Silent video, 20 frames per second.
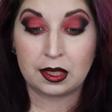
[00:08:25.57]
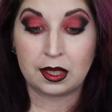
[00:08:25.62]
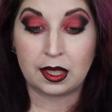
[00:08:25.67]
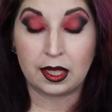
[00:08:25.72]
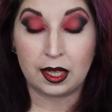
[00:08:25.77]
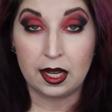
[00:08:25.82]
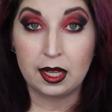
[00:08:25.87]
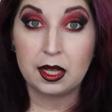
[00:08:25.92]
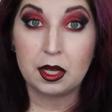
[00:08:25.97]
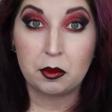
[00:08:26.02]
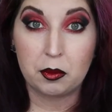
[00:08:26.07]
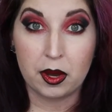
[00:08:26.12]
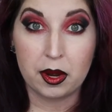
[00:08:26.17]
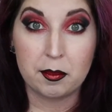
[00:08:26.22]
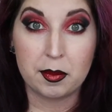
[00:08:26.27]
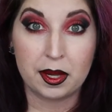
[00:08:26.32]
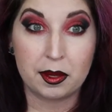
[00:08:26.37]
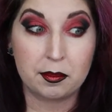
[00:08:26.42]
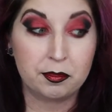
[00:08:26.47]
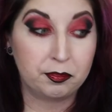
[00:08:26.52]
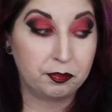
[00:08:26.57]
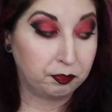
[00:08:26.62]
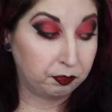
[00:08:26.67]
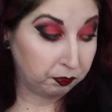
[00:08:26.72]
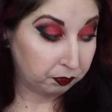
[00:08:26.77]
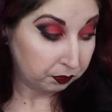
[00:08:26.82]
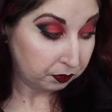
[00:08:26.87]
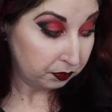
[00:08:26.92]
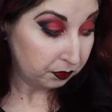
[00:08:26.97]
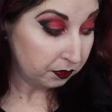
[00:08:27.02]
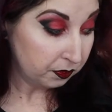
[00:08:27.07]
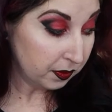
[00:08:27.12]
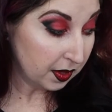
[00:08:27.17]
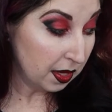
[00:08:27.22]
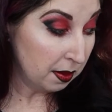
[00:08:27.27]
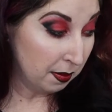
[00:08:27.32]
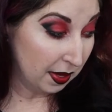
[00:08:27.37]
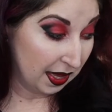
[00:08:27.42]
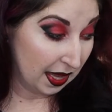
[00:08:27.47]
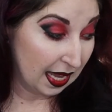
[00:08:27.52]
Like, I like watermelon.
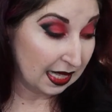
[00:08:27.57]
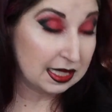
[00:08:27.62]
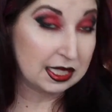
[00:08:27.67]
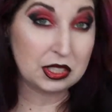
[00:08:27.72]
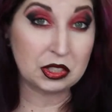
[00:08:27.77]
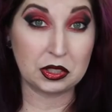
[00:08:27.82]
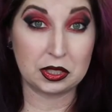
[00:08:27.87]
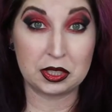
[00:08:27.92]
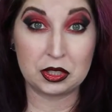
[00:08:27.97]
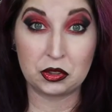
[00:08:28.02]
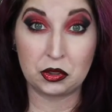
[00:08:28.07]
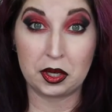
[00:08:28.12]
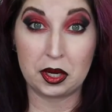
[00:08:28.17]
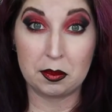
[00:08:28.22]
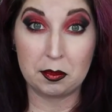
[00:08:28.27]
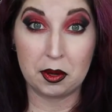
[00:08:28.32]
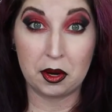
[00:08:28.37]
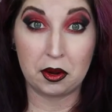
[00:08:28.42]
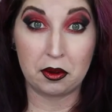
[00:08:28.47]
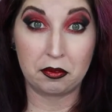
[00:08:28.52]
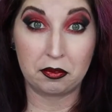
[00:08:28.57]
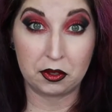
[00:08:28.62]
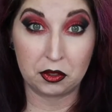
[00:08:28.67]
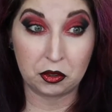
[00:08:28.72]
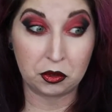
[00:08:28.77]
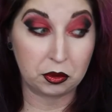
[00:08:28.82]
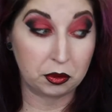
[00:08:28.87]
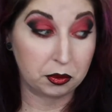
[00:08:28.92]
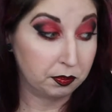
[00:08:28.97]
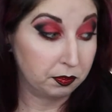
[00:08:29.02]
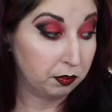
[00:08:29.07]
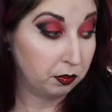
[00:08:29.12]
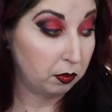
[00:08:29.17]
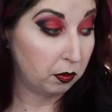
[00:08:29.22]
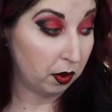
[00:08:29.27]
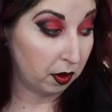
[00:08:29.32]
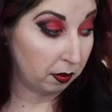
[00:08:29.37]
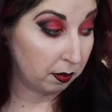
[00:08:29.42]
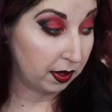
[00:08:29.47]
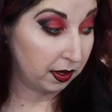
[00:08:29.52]
That's just straight up artificial
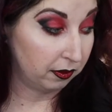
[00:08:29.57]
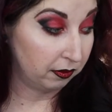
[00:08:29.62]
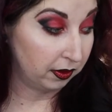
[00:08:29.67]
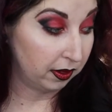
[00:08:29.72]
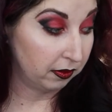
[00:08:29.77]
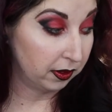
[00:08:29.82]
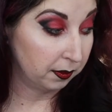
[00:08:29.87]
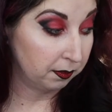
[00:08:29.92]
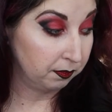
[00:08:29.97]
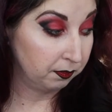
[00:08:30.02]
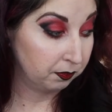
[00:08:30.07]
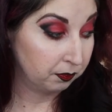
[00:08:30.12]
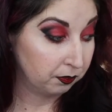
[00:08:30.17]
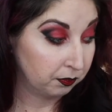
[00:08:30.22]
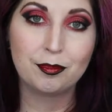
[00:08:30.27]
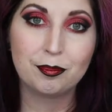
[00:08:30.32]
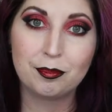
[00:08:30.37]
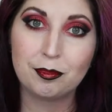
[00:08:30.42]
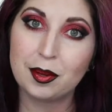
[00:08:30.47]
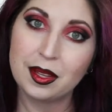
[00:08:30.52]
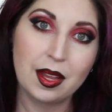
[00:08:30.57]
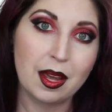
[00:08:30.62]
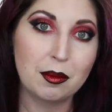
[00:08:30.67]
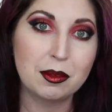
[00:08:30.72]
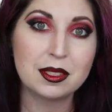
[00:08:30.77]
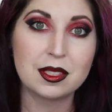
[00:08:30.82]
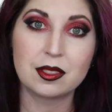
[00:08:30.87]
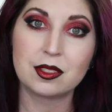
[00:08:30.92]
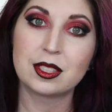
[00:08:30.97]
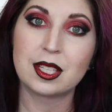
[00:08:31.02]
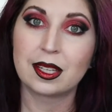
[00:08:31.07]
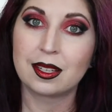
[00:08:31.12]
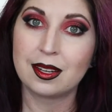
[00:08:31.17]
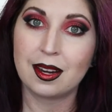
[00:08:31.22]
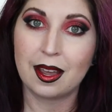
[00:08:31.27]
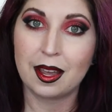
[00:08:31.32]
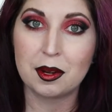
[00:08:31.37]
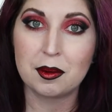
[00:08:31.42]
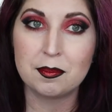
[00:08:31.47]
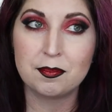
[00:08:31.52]
watermelon flavor. But that was our
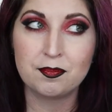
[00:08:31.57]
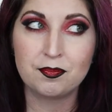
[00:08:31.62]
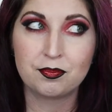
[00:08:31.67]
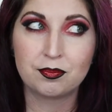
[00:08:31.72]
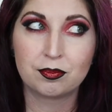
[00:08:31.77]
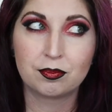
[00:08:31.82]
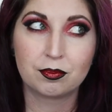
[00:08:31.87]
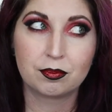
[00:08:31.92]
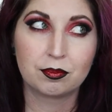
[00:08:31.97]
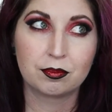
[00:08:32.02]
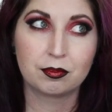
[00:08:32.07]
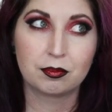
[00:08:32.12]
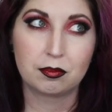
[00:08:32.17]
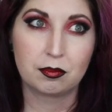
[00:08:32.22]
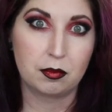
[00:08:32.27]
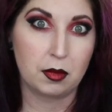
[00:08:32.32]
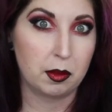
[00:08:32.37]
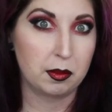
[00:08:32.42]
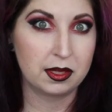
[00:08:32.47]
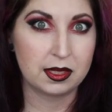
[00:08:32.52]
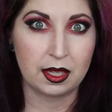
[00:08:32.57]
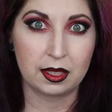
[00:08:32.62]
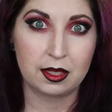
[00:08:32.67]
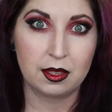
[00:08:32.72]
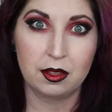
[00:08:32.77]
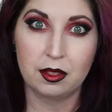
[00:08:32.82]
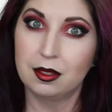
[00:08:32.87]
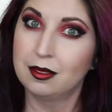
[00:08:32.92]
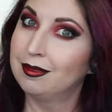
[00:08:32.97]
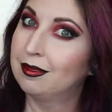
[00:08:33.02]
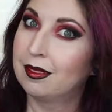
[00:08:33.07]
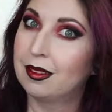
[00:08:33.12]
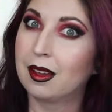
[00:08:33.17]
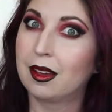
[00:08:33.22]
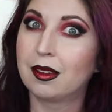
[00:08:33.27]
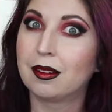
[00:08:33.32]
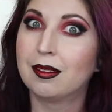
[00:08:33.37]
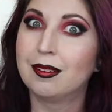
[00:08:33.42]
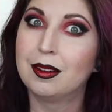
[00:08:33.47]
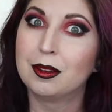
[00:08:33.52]
second item. Maybe second, third?
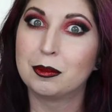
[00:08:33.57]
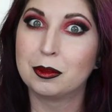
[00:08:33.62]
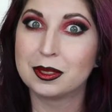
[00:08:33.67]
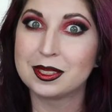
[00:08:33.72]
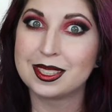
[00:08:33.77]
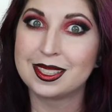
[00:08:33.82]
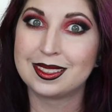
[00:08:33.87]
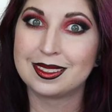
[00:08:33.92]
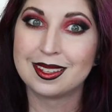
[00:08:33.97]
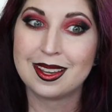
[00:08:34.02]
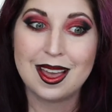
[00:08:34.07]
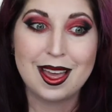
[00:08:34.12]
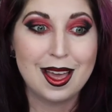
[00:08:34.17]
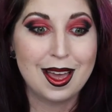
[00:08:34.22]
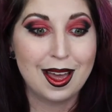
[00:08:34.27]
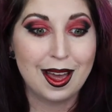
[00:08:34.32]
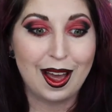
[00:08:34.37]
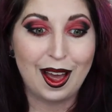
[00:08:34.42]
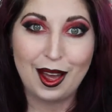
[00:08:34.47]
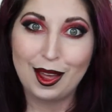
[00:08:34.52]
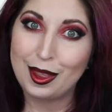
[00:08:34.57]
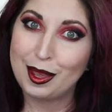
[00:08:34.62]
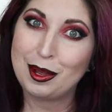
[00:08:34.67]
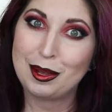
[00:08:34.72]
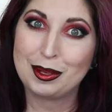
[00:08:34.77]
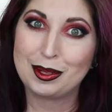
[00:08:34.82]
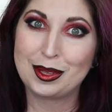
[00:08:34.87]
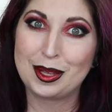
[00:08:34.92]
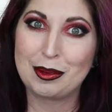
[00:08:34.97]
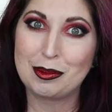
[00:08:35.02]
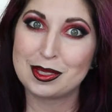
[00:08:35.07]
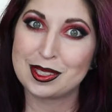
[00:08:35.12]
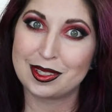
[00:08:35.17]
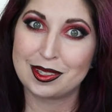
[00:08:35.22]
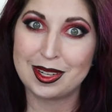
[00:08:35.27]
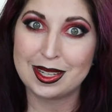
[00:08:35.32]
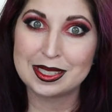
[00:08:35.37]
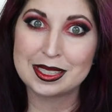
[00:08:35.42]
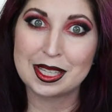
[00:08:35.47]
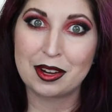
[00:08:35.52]
I don't know, we'll see. That was our
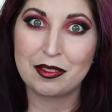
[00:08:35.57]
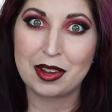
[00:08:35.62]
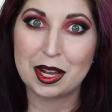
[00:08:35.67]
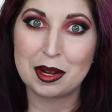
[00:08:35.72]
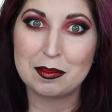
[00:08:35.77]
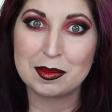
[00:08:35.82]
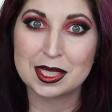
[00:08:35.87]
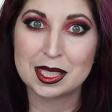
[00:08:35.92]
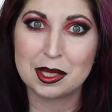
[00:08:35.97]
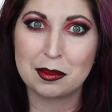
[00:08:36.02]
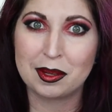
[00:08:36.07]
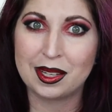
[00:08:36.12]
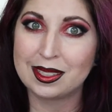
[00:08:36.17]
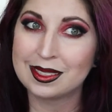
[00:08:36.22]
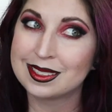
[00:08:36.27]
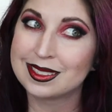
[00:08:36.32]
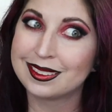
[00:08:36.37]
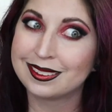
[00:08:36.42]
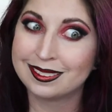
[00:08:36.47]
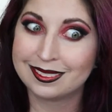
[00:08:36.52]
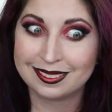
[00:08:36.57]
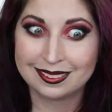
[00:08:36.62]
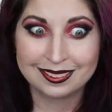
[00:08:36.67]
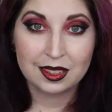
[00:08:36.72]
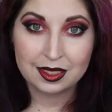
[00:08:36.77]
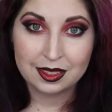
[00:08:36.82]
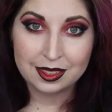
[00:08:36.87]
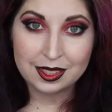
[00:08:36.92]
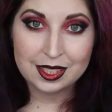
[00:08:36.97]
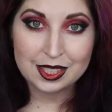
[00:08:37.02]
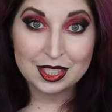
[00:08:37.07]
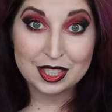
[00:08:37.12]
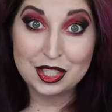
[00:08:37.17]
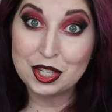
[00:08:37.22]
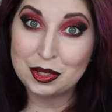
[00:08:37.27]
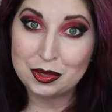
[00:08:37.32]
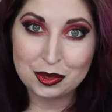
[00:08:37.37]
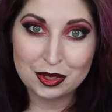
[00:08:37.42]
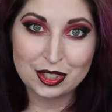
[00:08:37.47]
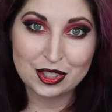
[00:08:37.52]
next set of items in the box. Let's
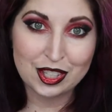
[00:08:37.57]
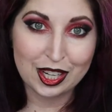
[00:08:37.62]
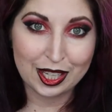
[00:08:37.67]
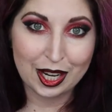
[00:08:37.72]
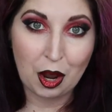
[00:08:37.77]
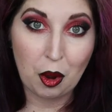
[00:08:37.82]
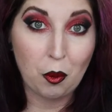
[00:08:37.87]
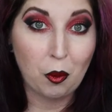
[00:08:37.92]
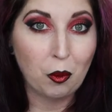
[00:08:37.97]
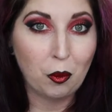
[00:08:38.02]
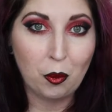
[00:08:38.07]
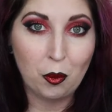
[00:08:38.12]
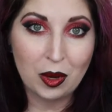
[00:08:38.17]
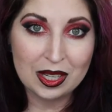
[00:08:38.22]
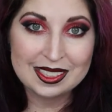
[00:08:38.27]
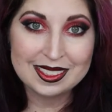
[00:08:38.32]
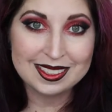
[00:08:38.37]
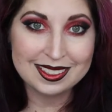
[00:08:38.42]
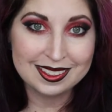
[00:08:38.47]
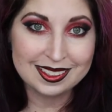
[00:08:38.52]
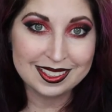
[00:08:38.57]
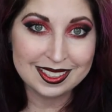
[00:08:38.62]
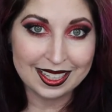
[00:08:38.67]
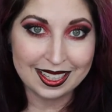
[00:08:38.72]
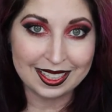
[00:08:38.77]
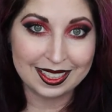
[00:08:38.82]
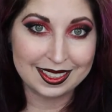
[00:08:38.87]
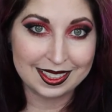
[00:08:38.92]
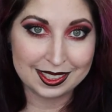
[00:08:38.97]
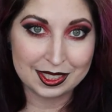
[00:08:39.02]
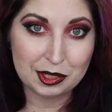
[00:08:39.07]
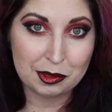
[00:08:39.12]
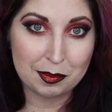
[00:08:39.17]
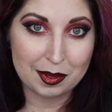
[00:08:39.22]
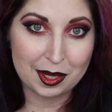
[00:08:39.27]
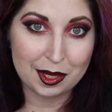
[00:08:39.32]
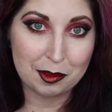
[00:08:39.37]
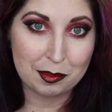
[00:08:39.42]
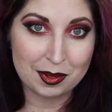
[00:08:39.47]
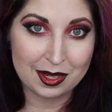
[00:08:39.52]
continue to check out what's inside this
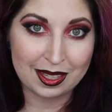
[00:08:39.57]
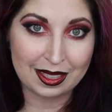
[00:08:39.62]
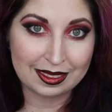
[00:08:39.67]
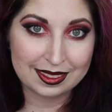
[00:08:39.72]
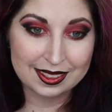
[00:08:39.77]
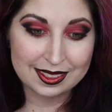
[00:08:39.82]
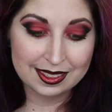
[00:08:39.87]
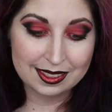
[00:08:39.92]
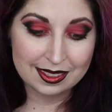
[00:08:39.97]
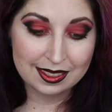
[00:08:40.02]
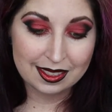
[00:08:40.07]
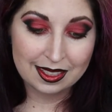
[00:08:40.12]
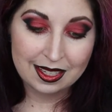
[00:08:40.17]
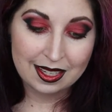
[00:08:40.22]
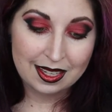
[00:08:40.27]
demonic box.